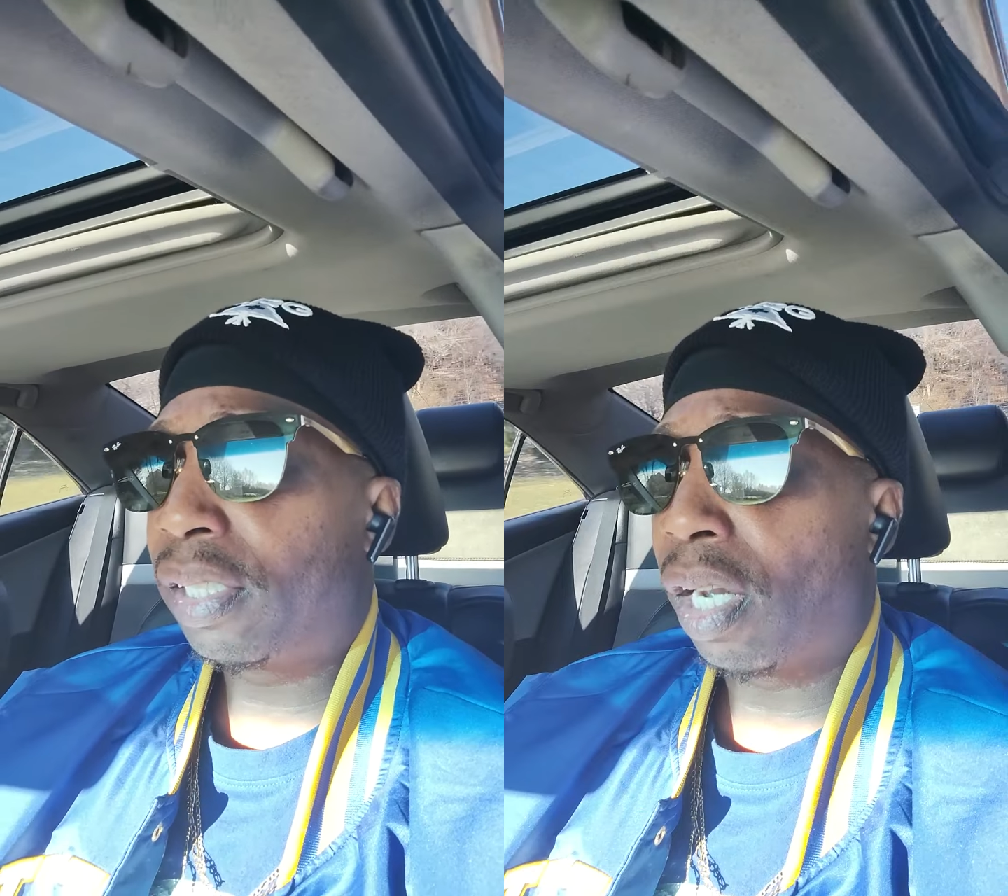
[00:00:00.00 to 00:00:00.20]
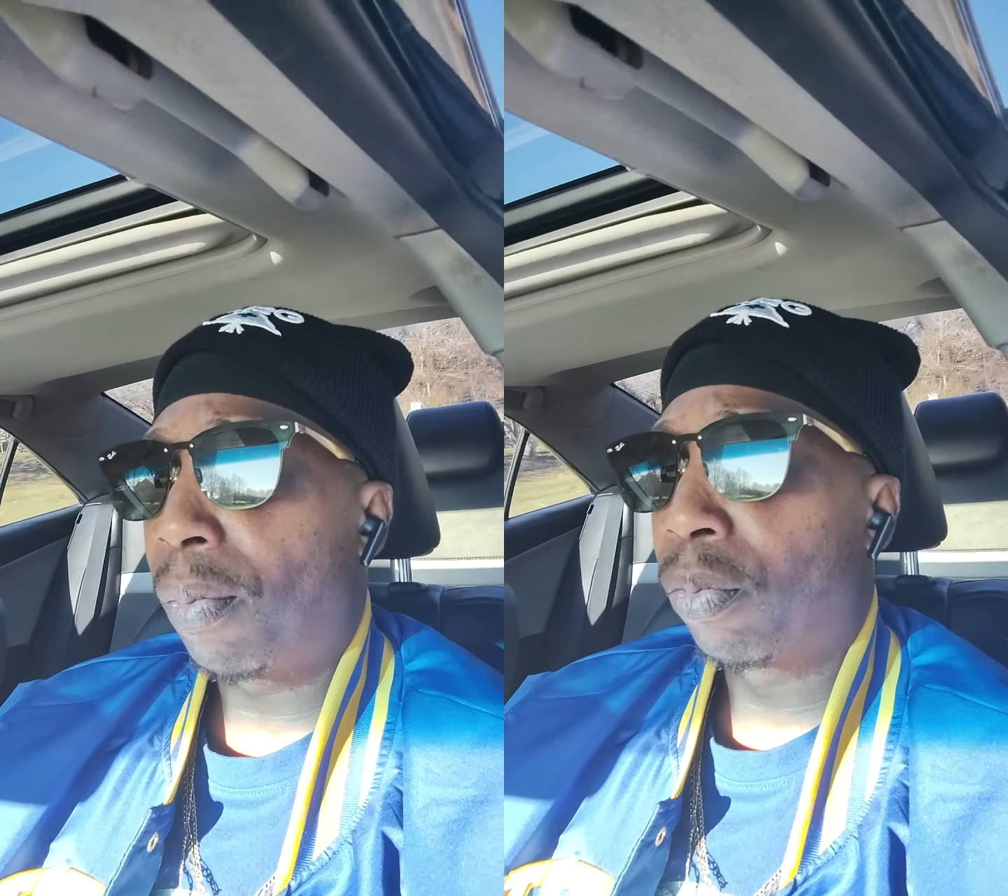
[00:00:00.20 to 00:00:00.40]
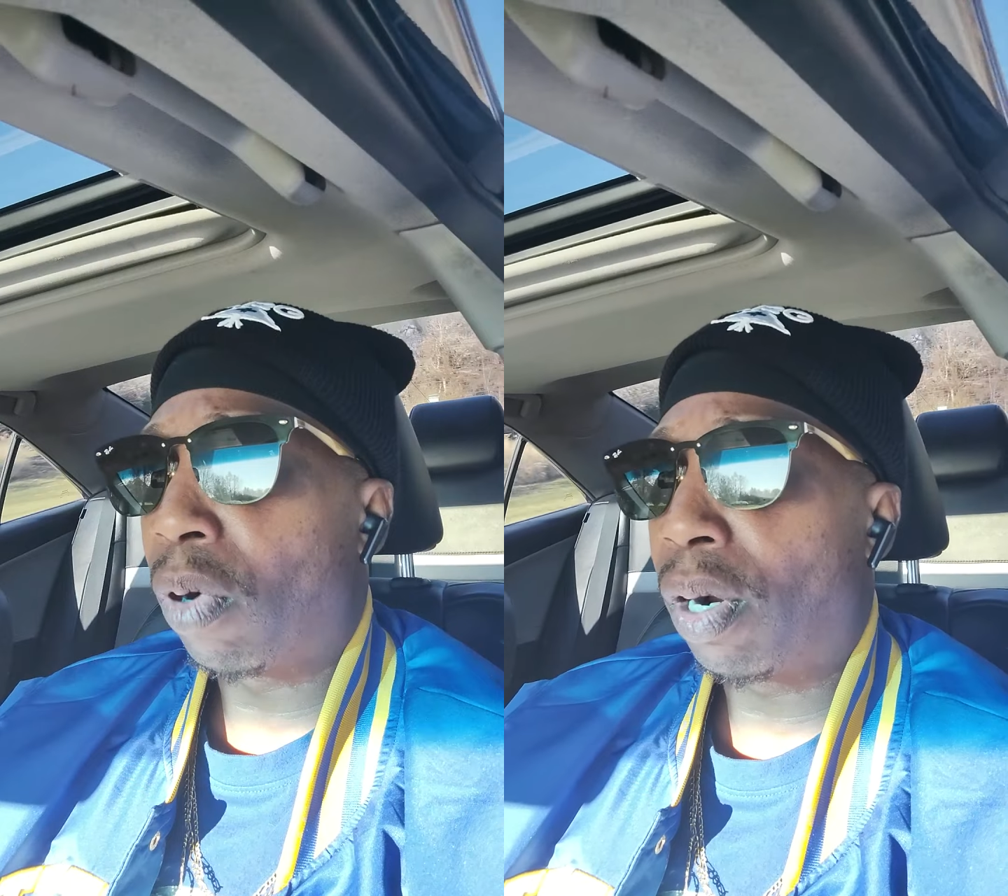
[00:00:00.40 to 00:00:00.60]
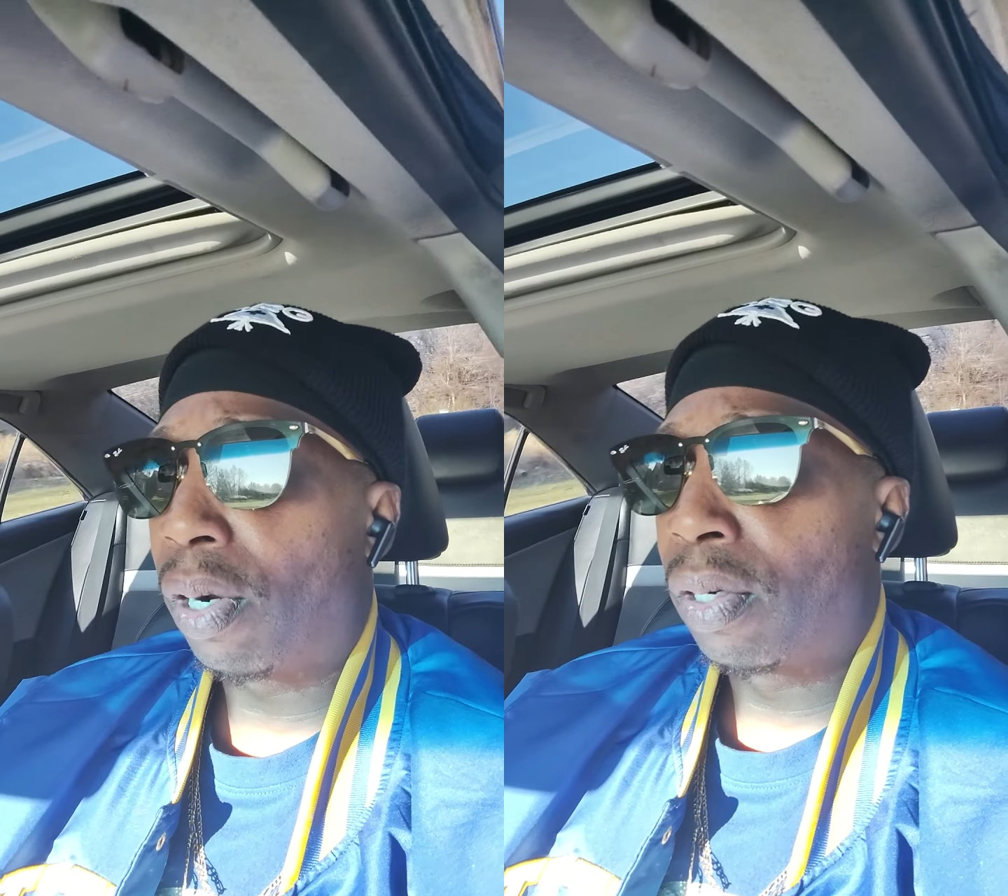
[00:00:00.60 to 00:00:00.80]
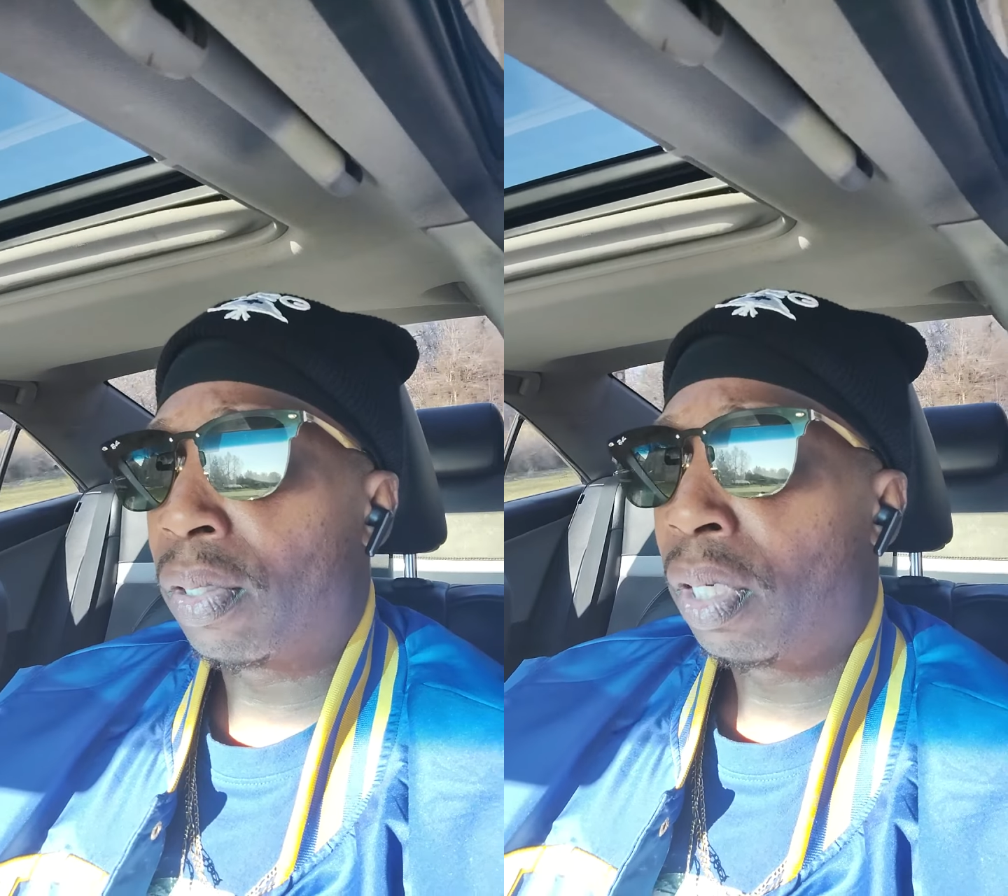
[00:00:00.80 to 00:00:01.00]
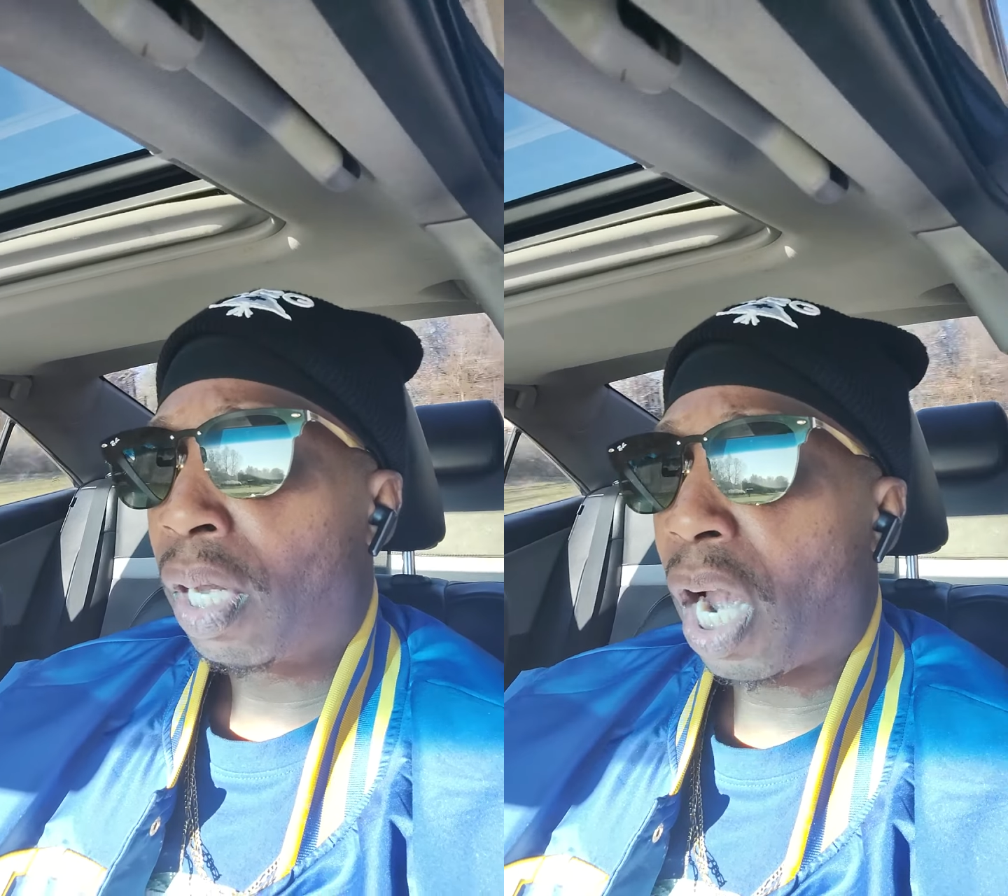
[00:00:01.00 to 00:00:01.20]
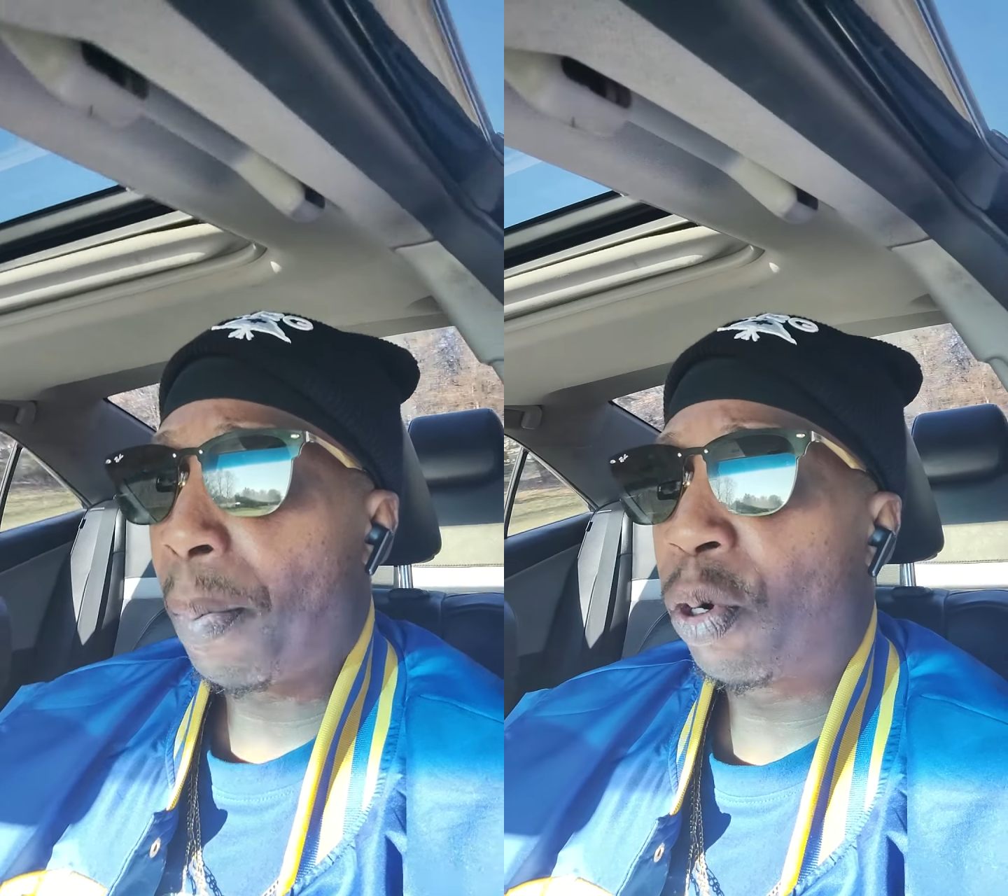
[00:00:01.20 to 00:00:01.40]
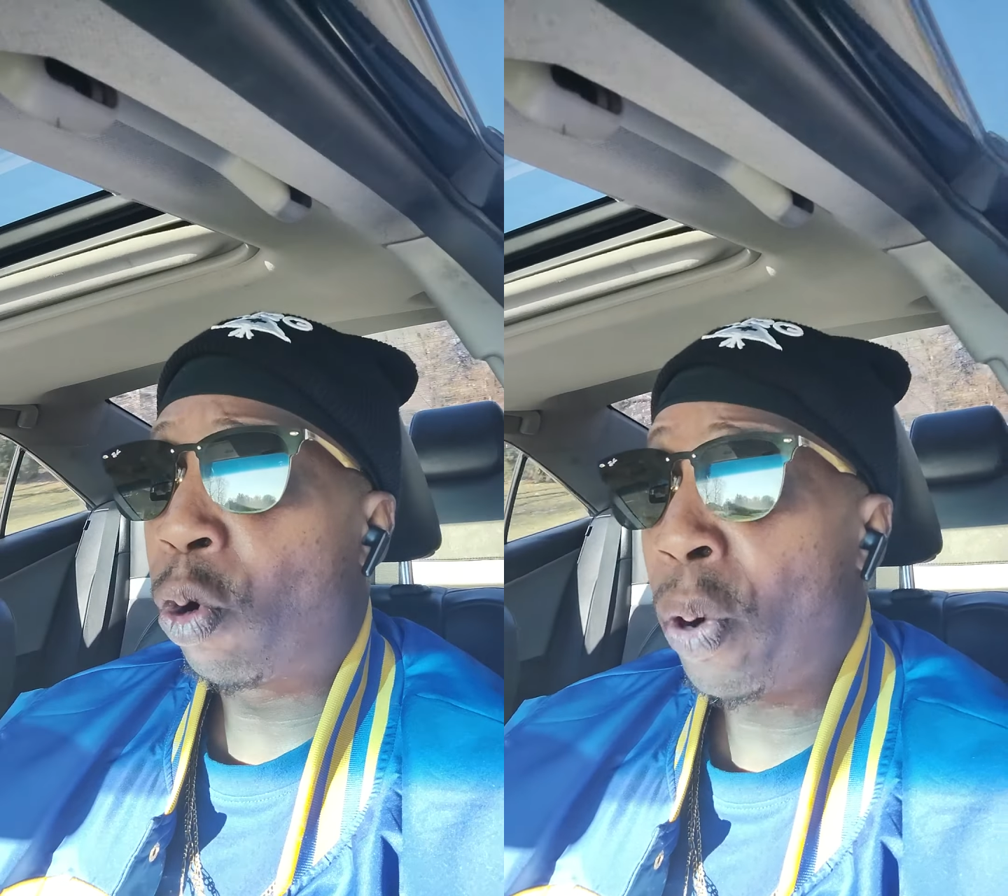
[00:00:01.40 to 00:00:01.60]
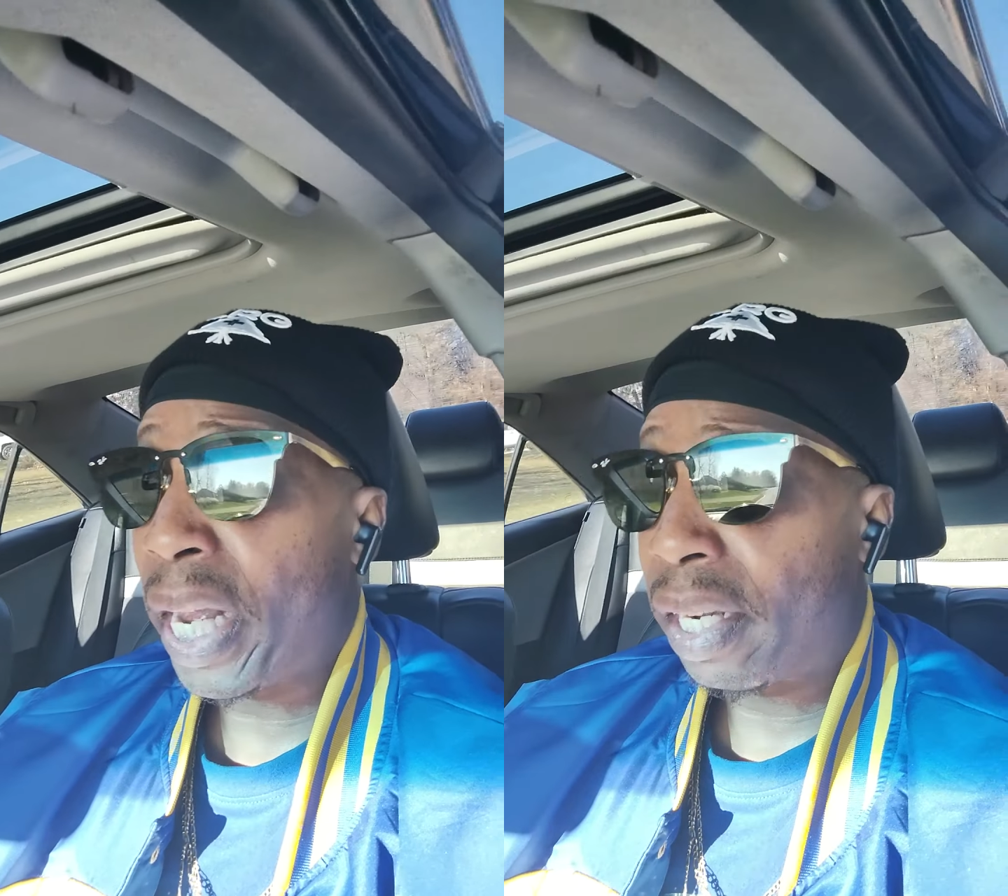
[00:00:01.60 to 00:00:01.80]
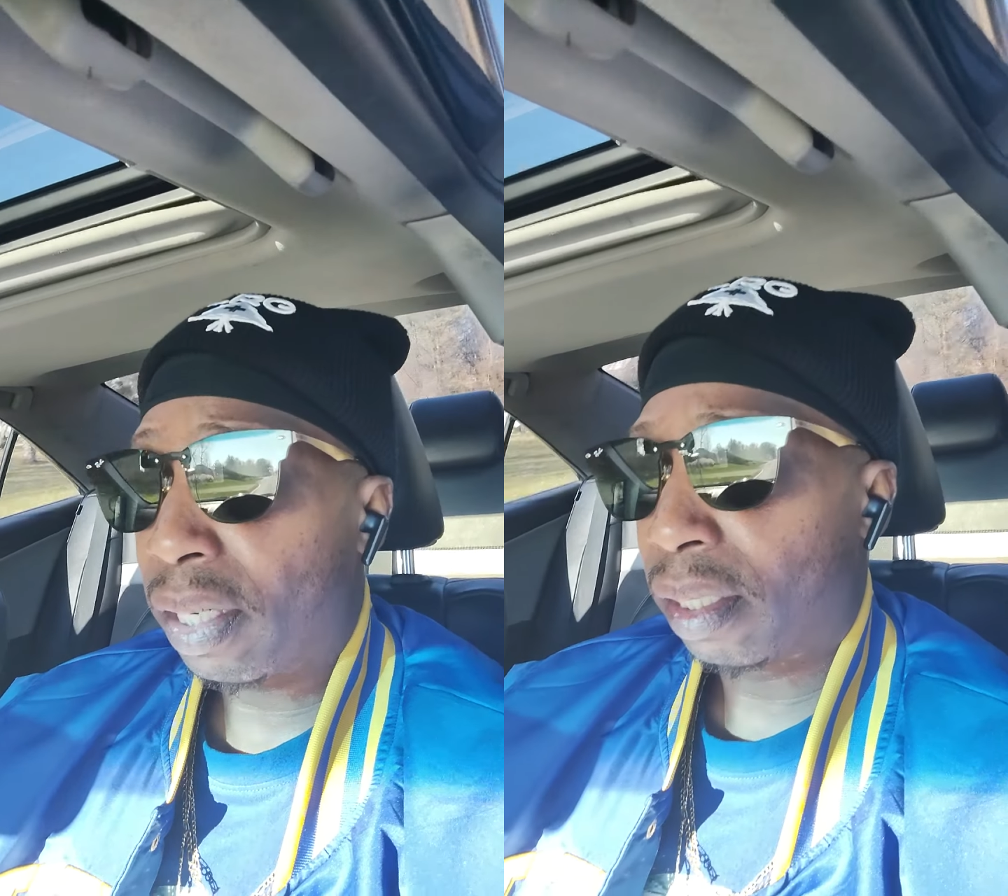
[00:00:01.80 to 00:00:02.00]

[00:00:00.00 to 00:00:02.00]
something wrong, I'm quick